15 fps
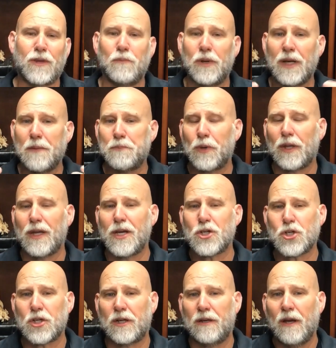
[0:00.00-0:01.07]
the
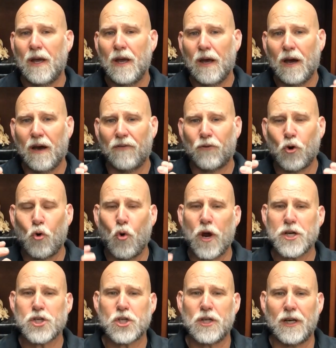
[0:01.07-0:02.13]
manipulation of
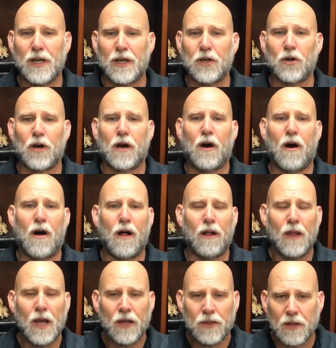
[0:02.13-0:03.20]
questioning your call,